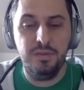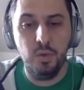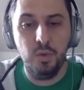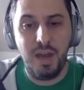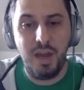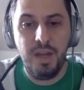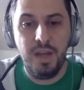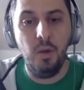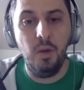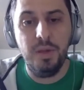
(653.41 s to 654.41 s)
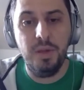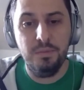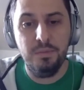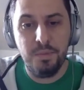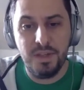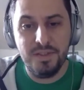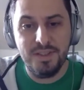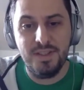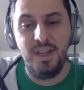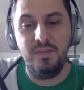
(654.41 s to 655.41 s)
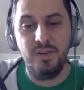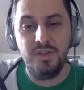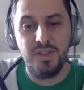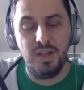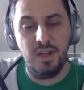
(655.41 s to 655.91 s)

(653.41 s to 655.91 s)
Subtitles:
full-time to help him in his endeavors,